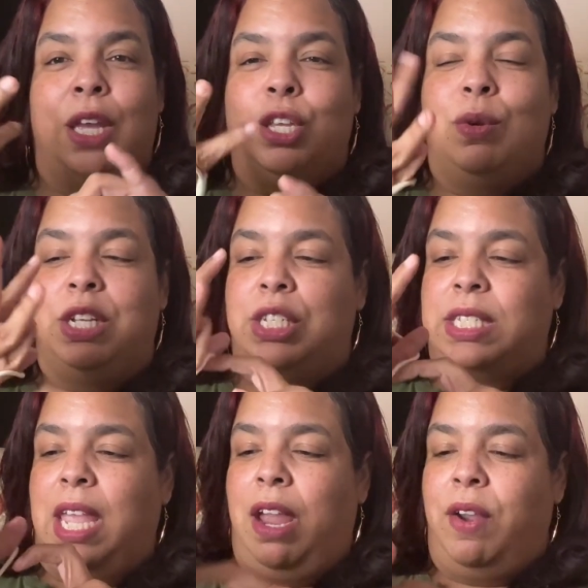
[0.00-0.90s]
you can just
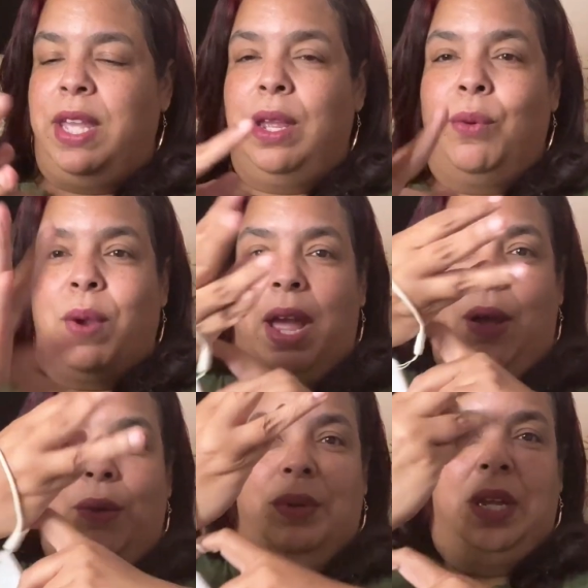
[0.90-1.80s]
carry it
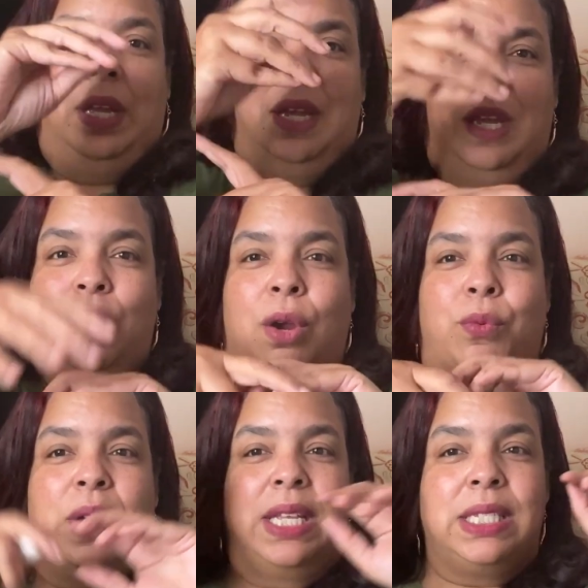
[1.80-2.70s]
around your
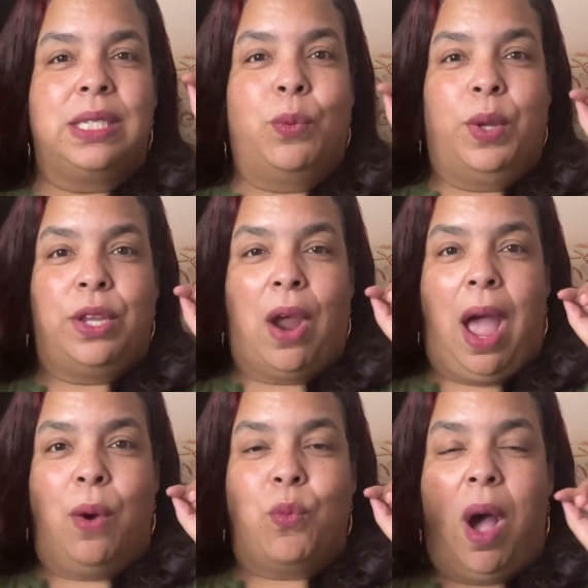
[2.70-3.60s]
wrist when you're
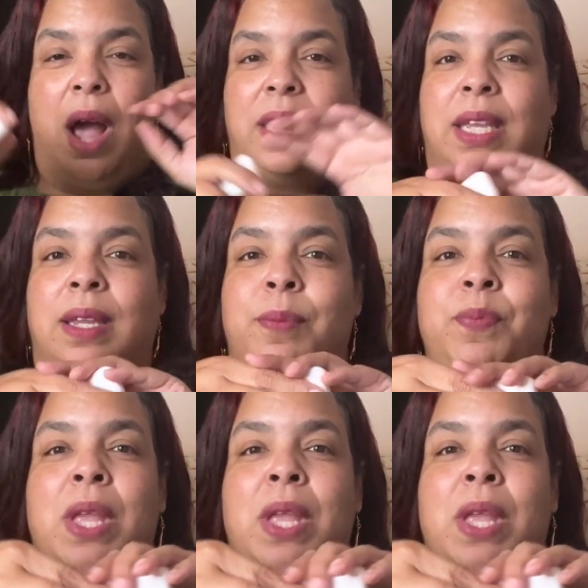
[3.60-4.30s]
out walking.